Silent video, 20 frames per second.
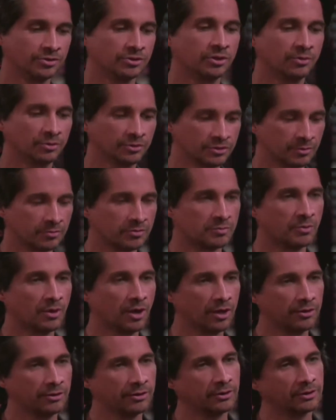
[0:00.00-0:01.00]
I always know when someone's
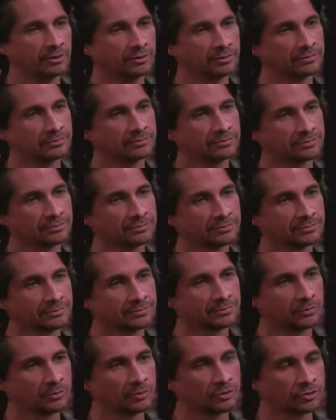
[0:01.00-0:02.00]
bothering you.
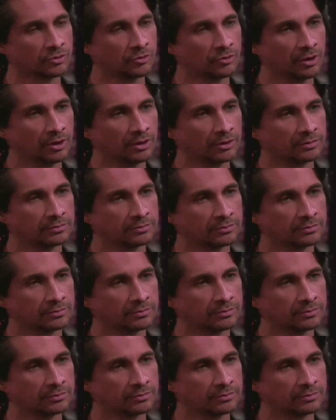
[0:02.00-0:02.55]
What's going